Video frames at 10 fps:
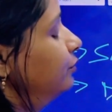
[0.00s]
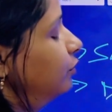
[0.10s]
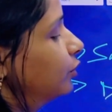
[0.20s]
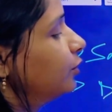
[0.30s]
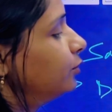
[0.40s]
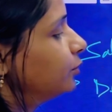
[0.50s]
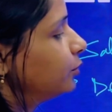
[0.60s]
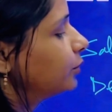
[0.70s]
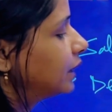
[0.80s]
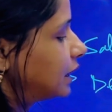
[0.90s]
for you
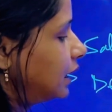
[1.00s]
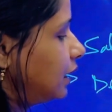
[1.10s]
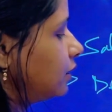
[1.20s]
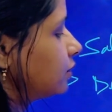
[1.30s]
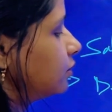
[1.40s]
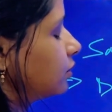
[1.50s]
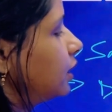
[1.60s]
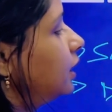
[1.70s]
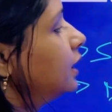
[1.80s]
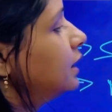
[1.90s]
to get hired,
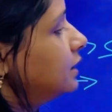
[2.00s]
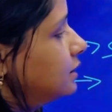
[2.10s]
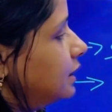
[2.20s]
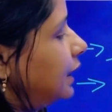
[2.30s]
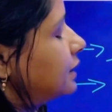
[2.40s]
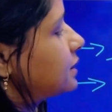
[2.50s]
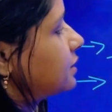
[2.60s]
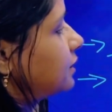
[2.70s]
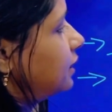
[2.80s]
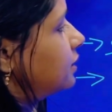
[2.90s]
okay? Next
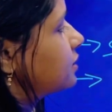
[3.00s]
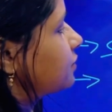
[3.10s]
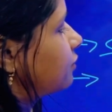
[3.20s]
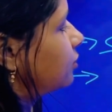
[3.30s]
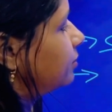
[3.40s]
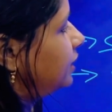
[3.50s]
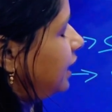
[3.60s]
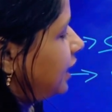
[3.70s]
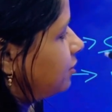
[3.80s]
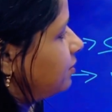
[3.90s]
is from the
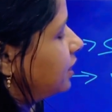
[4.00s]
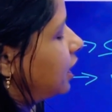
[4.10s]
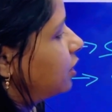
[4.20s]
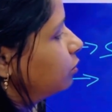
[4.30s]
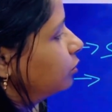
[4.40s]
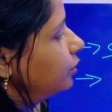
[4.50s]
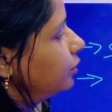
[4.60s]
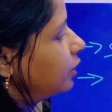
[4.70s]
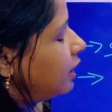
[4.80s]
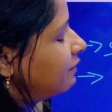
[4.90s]
admin, how good
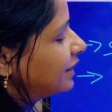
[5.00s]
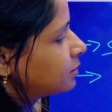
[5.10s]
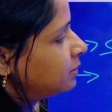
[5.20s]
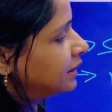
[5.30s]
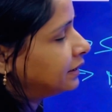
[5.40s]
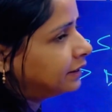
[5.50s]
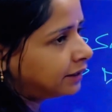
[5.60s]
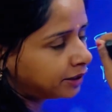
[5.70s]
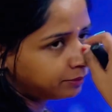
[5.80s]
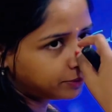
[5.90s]
you have explained the
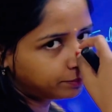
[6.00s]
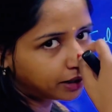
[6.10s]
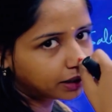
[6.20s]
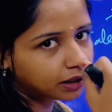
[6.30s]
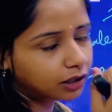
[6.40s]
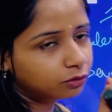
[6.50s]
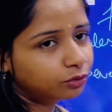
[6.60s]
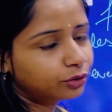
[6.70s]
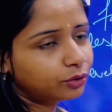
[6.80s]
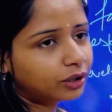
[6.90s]
admin part, how
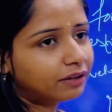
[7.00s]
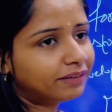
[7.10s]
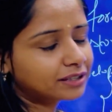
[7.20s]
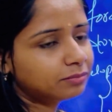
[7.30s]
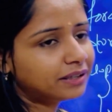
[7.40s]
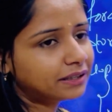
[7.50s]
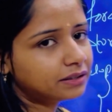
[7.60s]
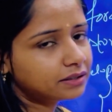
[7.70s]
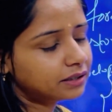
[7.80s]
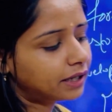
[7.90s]
good you have explained
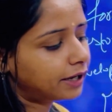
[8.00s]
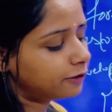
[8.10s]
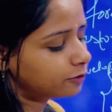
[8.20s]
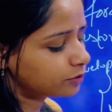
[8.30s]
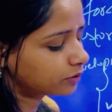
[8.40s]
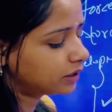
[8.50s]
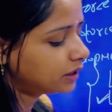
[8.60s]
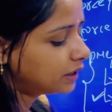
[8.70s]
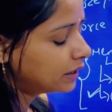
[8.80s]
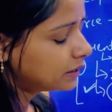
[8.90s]
the scenarios, okay?
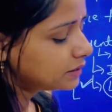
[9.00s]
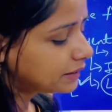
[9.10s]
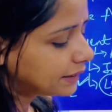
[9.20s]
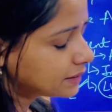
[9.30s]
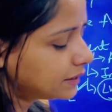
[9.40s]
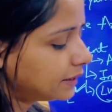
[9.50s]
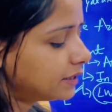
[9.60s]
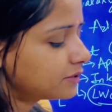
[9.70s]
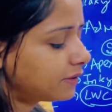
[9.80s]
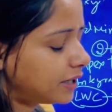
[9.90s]
Next thing
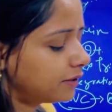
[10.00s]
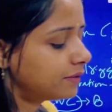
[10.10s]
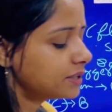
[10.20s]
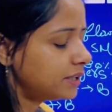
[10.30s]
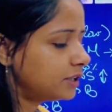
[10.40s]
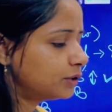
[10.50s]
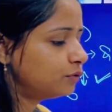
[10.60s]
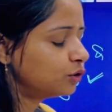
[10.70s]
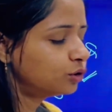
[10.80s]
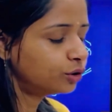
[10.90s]
is, whenever
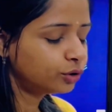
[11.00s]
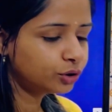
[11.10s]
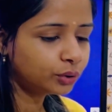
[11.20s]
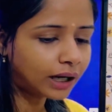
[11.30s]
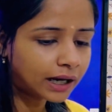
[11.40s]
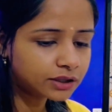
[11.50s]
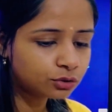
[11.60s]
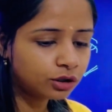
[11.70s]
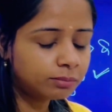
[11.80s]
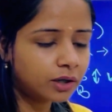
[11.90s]
interview going to ask
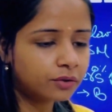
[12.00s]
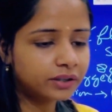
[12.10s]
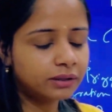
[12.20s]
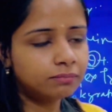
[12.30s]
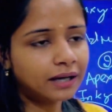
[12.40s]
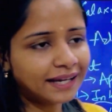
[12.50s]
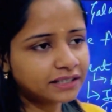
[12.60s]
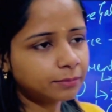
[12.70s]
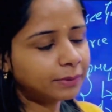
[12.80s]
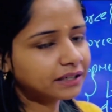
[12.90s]
you about the batch
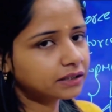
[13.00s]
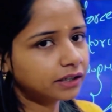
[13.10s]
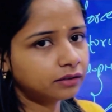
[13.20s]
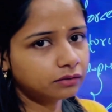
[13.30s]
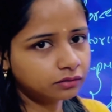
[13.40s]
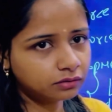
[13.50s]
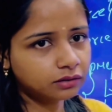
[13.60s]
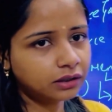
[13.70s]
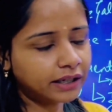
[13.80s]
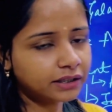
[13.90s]
apex and all,
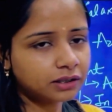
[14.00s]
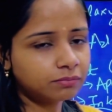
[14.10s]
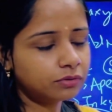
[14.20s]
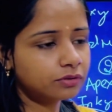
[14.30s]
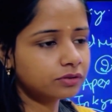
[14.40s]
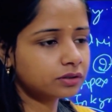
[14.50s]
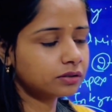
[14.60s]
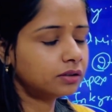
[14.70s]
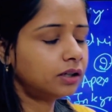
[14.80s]
like suppose